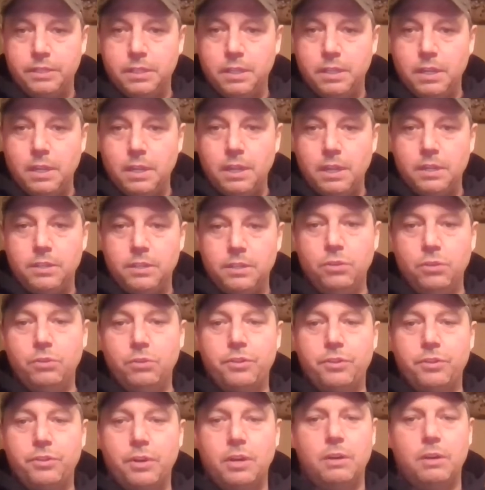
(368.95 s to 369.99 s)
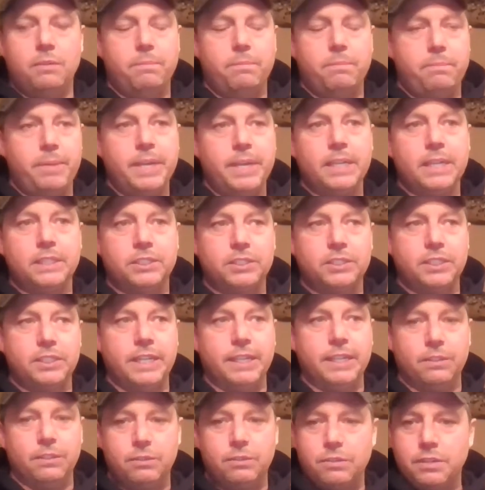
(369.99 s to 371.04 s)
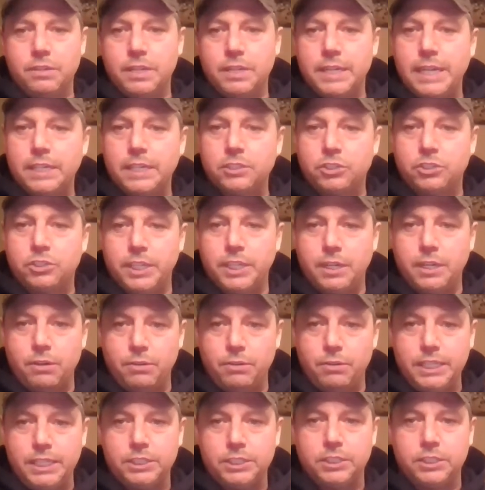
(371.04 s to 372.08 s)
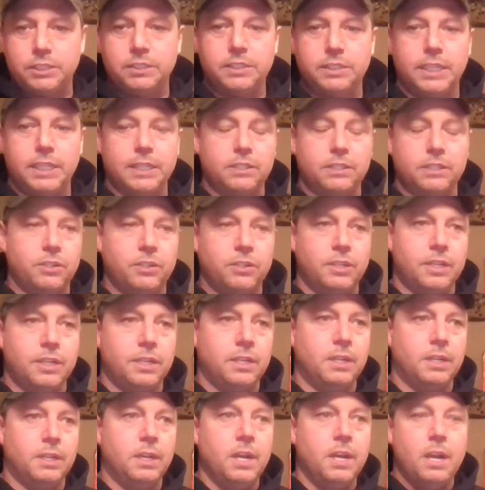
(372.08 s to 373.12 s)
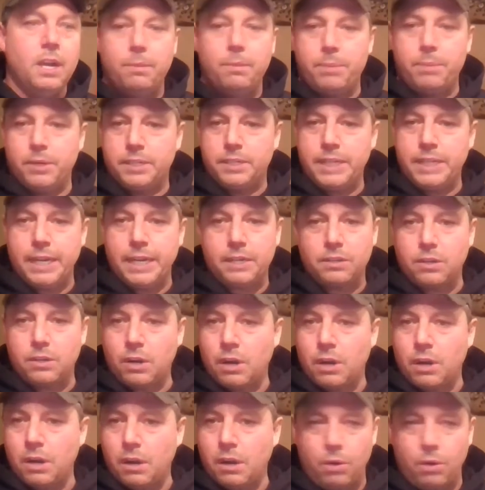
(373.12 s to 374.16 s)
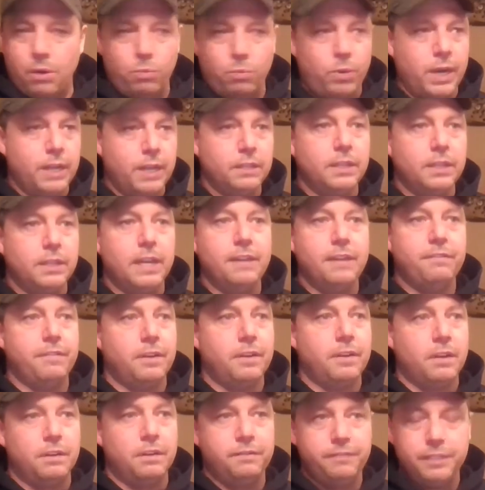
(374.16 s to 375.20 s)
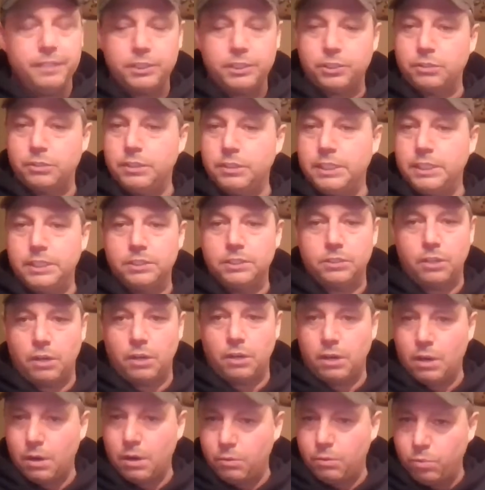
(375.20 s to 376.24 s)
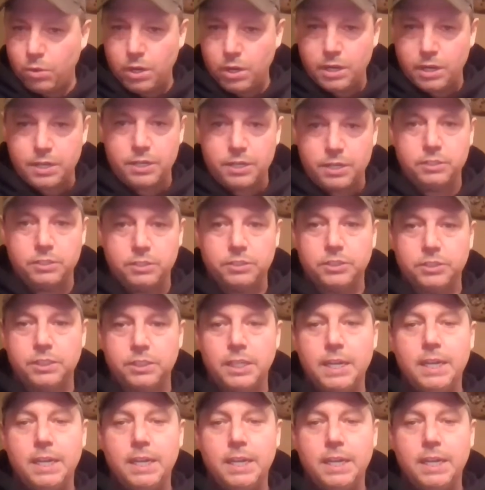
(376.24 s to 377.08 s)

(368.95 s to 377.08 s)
Mm-hmm. Youth are the biggest thing. They're the next generations that gonna protect our wildlife and our fisheries, our waters.